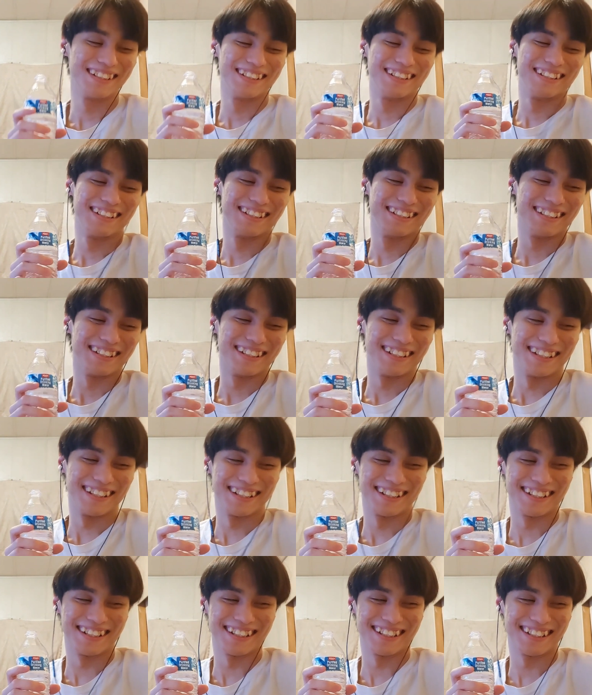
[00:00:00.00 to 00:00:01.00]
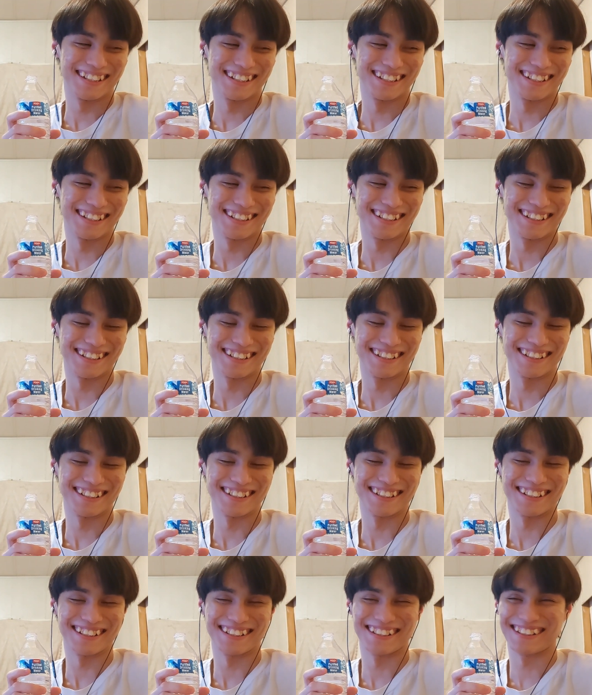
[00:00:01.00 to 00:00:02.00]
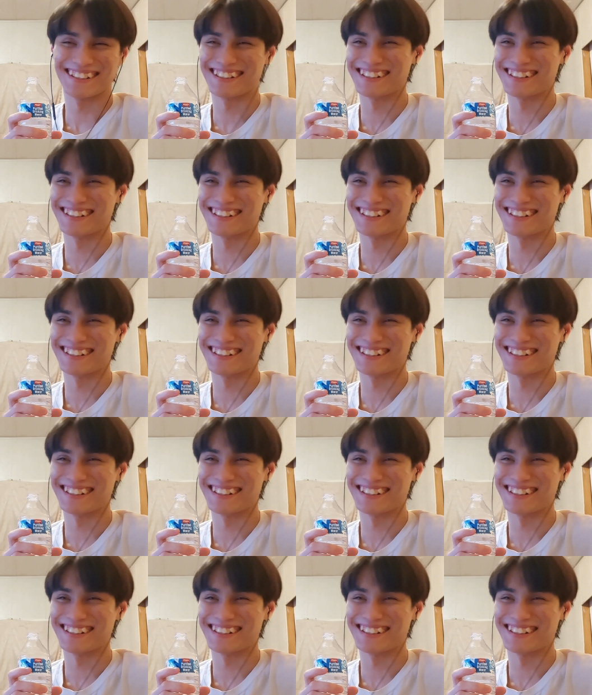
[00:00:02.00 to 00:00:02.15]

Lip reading: (silence)